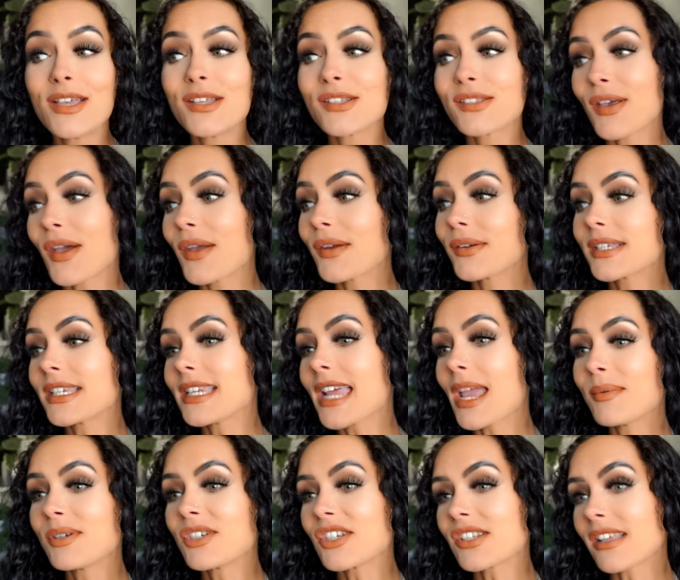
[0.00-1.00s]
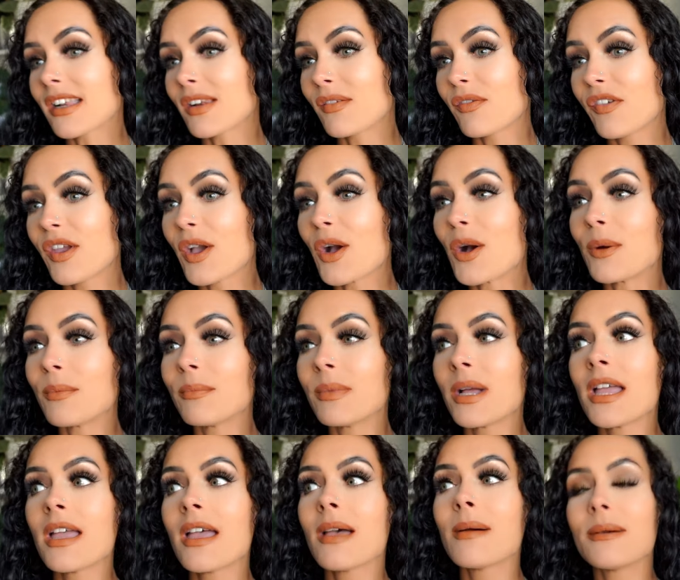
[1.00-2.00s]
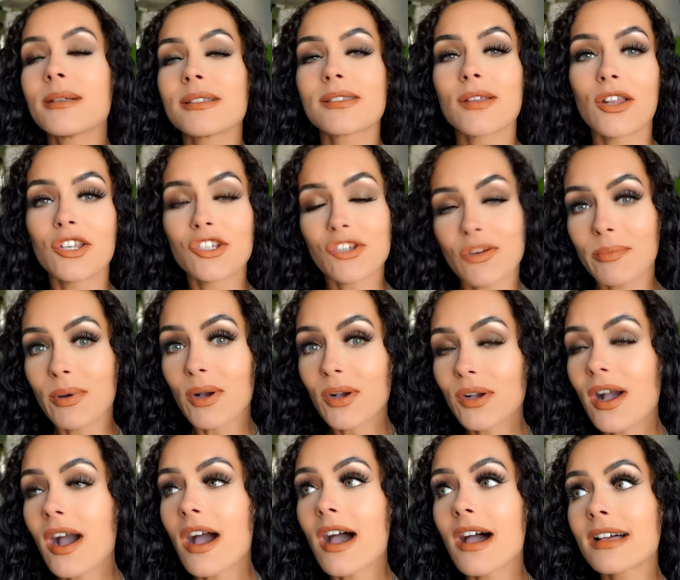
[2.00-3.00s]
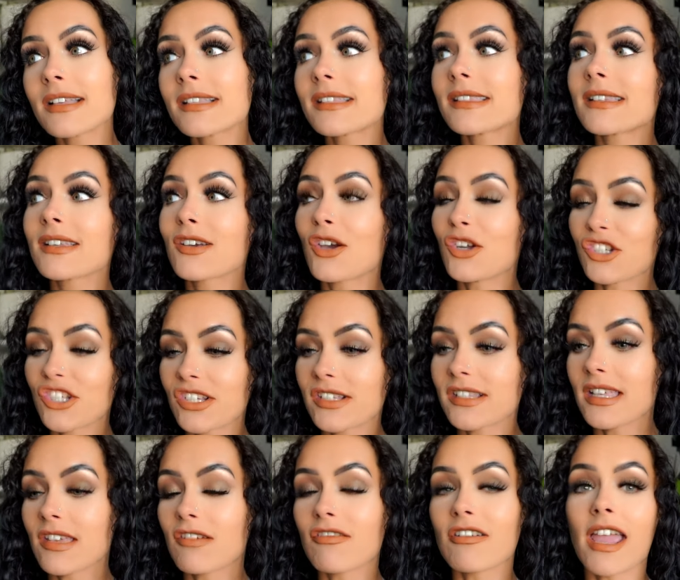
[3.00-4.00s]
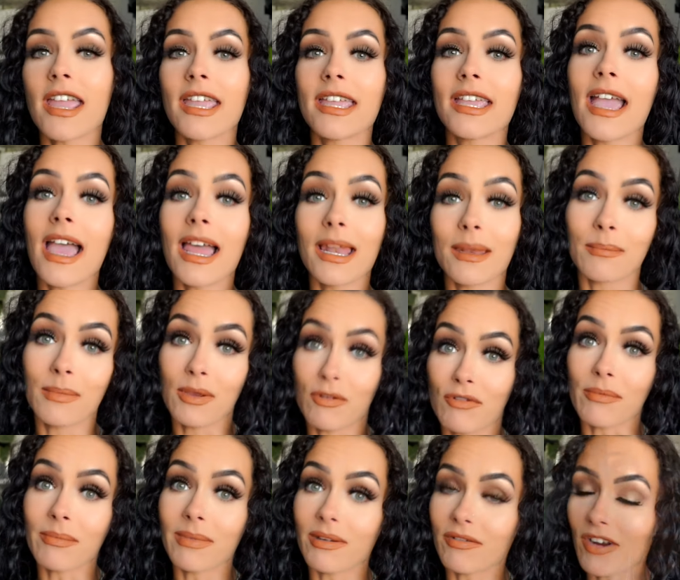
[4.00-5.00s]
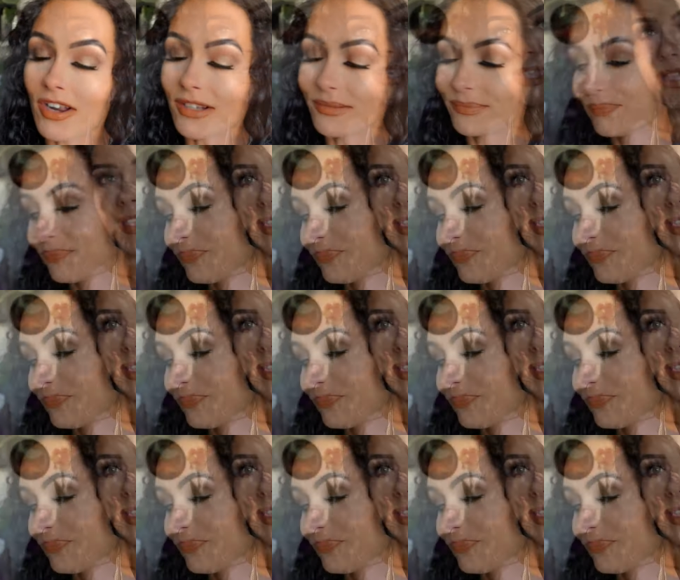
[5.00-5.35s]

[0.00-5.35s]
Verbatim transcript: So today we're just gonna film Solo Trip Podcast, Consciously Create and Mirror Mirror.